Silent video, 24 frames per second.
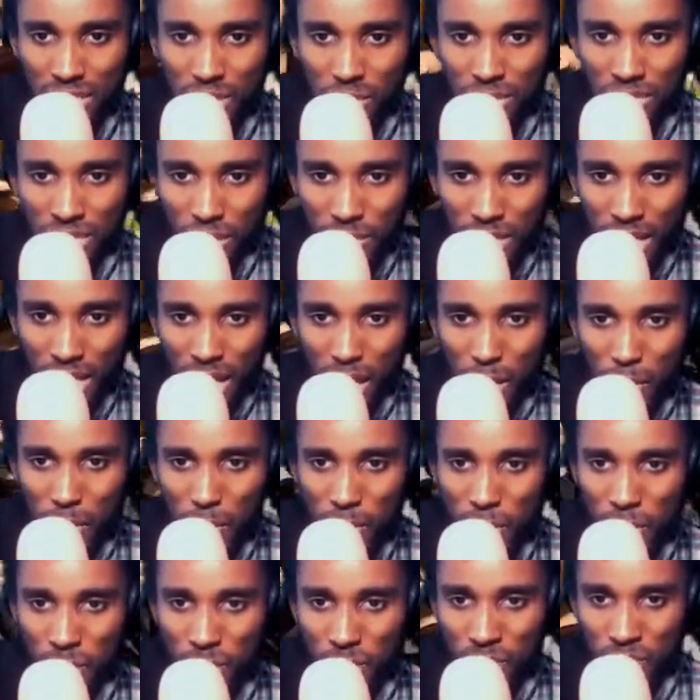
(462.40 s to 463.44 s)
What's up, cop?
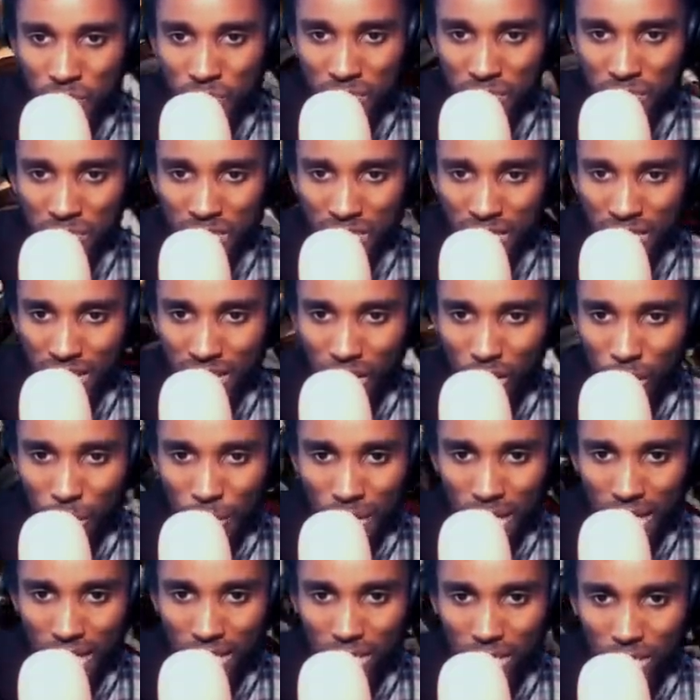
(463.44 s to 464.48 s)
Oh
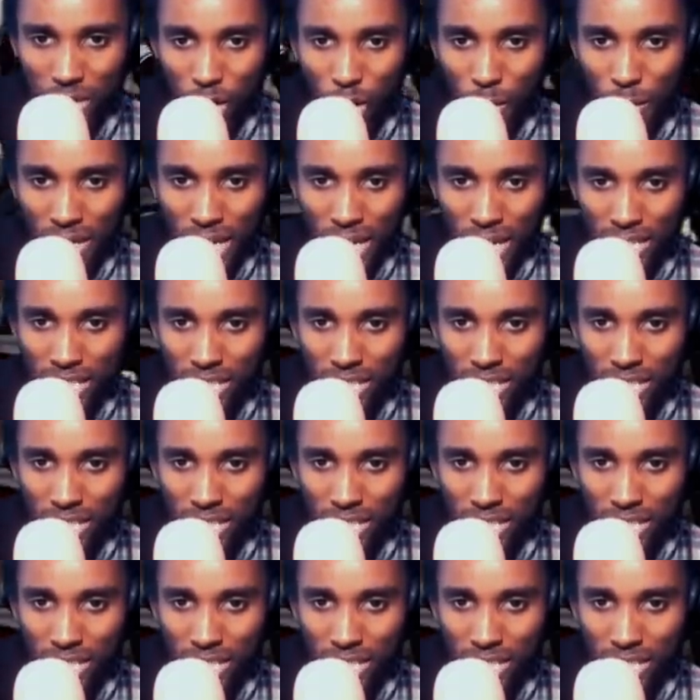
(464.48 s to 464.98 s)
my God! Oh my God!